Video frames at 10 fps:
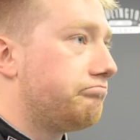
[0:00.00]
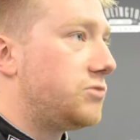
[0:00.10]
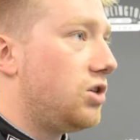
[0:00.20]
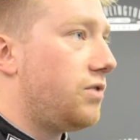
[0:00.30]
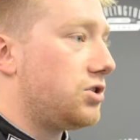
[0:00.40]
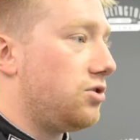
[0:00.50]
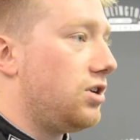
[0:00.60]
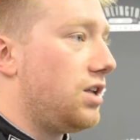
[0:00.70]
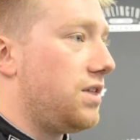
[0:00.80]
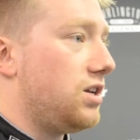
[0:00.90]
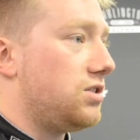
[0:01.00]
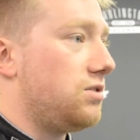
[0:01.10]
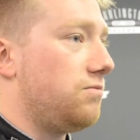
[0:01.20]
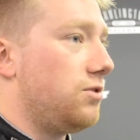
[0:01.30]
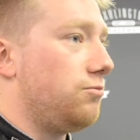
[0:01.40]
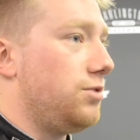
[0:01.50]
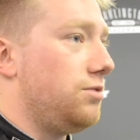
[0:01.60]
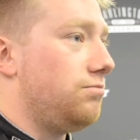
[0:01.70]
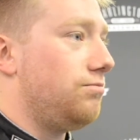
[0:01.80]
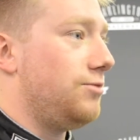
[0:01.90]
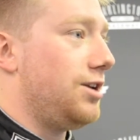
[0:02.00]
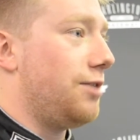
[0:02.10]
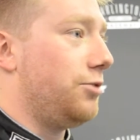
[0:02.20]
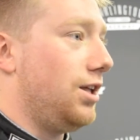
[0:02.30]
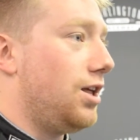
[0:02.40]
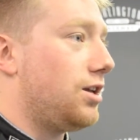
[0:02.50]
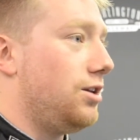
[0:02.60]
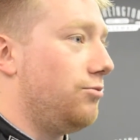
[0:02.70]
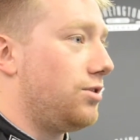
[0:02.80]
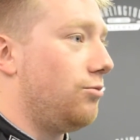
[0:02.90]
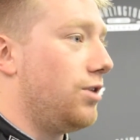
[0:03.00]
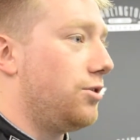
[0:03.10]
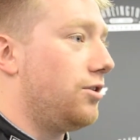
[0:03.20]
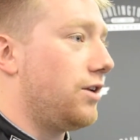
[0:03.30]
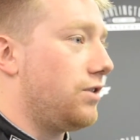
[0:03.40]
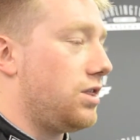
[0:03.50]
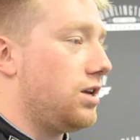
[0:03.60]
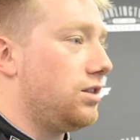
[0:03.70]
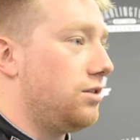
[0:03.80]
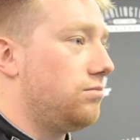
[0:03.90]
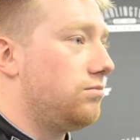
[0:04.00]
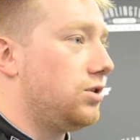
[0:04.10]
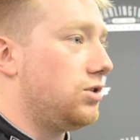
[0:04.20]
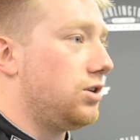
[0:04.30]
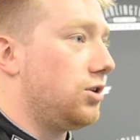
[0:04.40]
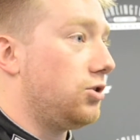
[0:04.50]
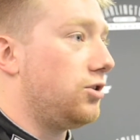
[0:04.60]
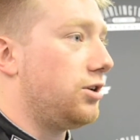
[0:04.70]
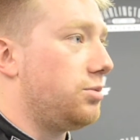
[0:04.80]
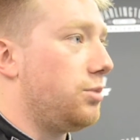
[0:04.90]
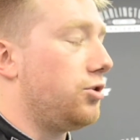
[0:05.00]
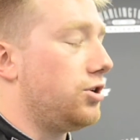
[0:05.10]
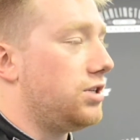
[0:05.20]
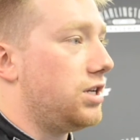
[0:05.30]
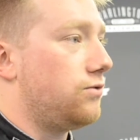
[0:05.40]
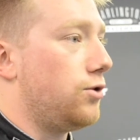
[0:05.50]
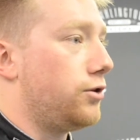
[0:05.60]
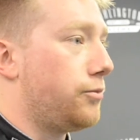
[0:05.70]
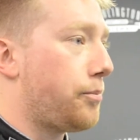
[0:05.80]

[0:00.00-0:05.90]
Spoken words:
so far so good. I think we got really lucky with the weather and everything that this is going to turn out to be a pretty good test for us.